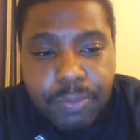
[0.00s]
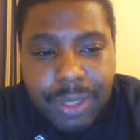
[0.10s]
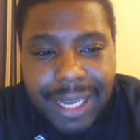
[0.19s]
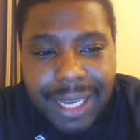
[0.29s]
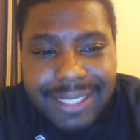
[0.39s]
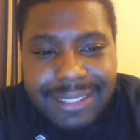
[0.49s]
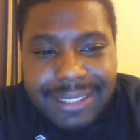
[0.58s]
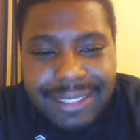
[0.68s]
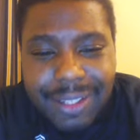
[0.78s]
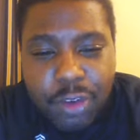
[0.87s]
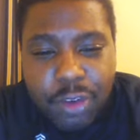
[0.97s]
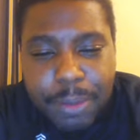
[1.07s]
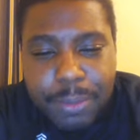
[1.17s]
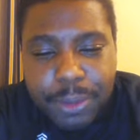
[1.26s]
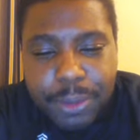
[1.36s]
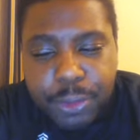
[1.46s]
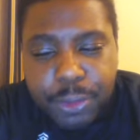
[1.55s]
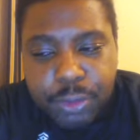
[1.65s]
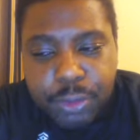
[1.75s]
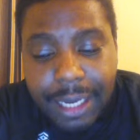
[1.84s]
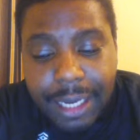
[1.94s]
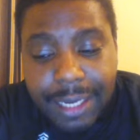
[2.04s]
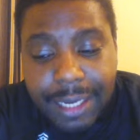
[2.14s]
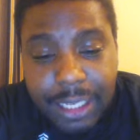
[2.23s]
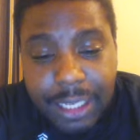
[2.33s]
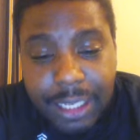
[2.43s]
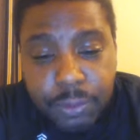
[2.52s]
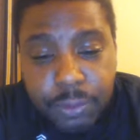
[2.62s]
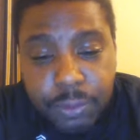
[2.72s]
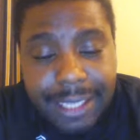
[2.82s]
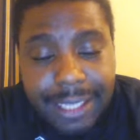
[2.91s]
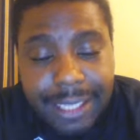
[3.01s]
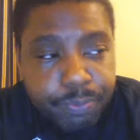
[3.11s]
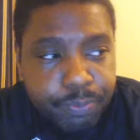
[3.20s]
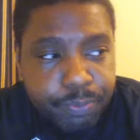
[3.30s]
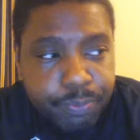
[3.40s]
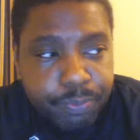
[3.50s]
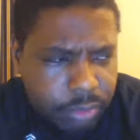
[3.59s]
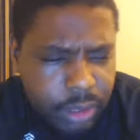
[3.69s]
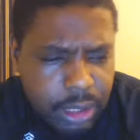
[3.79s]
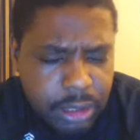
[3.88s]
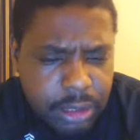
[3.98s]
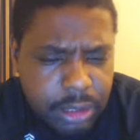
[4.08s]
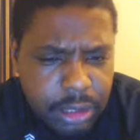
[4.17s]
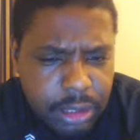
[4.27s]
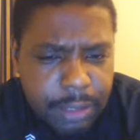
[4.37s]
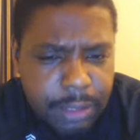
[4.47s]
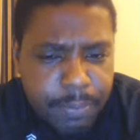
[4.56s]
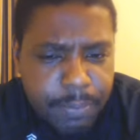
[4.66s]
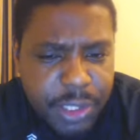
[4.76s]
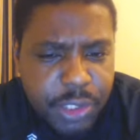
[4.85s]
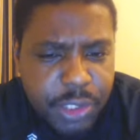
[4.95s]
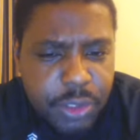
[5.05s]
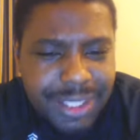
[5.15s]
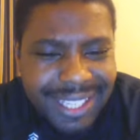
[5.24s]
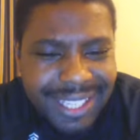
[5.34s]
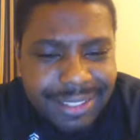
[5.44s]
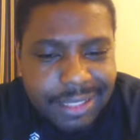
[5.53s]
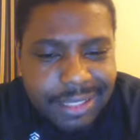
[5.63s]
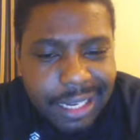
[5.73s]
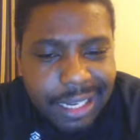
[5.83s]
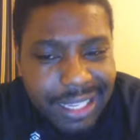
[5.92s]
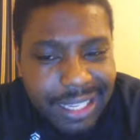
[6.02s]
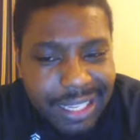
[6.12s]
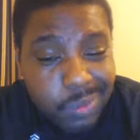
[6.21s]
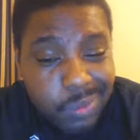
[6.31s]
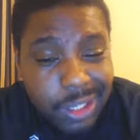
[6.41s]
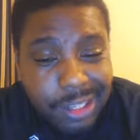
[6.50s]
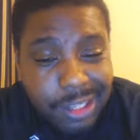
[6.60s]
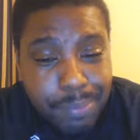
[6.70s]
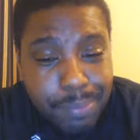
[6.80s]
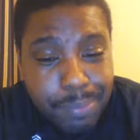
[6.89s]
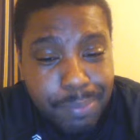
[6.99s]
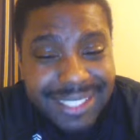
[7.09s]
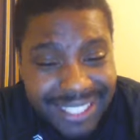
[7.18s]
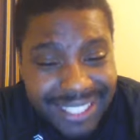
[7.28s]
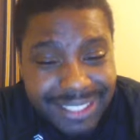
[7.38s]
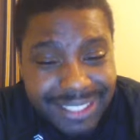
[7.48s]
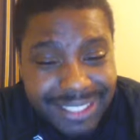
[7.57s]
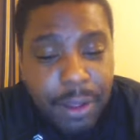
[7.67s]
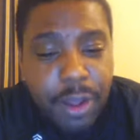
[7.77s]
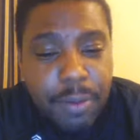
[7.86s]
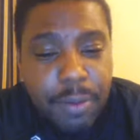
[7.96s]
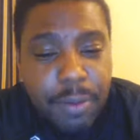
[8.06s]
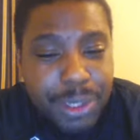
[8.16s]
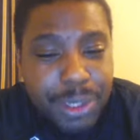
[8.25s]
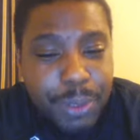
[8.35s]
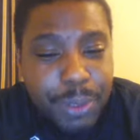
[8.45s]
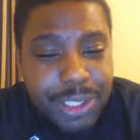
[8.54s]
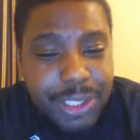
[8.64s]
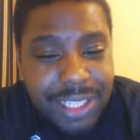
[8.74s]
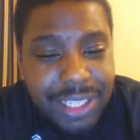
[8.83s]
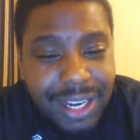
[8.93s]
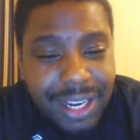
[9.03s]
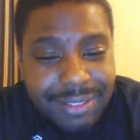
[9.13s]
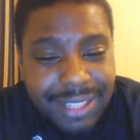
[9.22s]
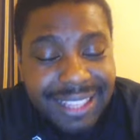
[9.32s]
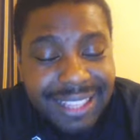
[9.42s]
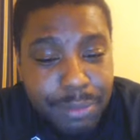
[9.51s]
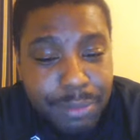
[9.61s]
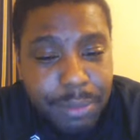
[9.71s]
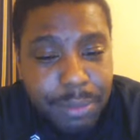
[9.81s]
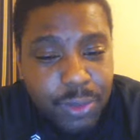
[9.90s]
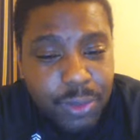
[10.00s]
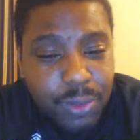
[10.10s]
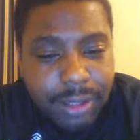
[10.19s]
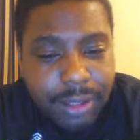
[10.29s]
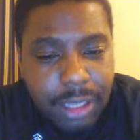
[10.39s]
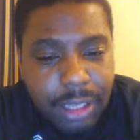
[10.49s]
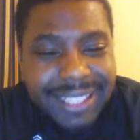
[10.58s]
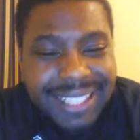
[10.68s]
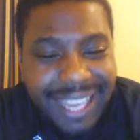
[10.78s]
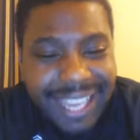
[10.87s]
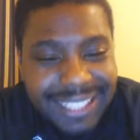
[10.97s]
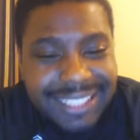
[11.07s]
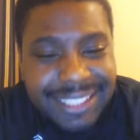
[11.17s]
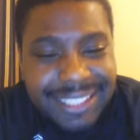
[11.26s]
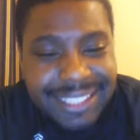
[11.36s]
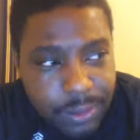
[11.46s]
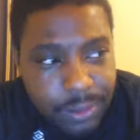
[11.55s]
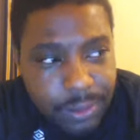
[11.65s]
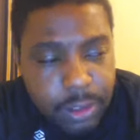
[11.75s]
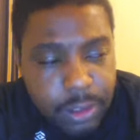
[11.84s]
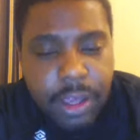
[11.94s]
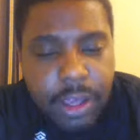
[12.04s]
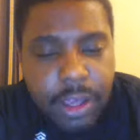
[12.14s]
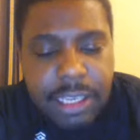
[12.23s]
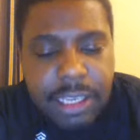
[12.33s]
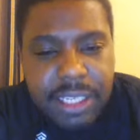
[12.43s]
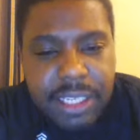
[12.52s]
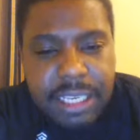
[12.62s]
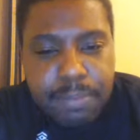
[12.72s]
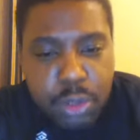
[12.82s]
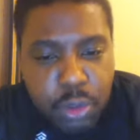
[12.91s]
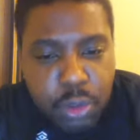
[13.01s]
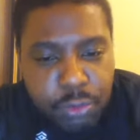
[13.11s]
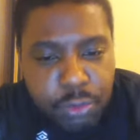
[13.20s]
and a lot of people like kind of take off take uh, Mitchell's skills lightly. He's one of the best skilled British boxers there are at the moment around. I mean, actually skilled in terms he can move